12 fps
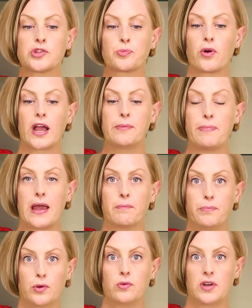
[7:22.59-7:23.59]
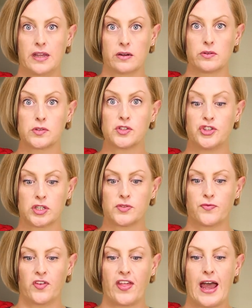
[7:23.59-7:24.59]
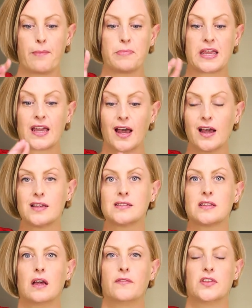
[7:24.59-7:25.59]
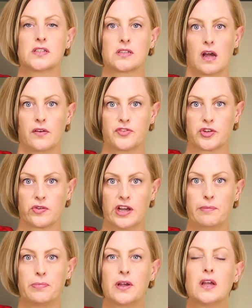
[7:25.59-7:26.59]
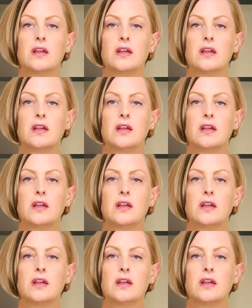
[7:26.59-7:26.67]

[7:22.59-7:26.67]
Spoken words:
Pride bamboo needles just for that because of the soft grip,